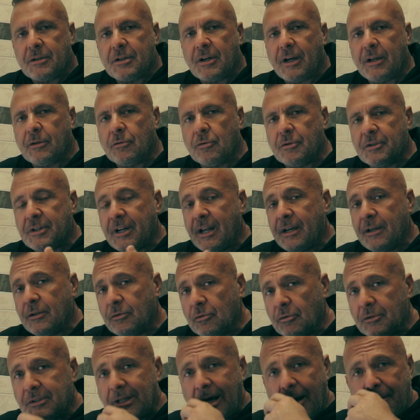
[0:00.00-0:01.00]
try to train
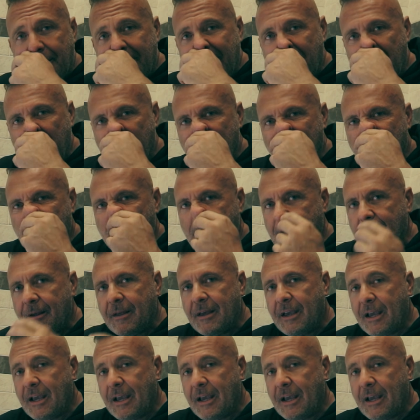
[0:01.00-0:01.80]
2 times in a week.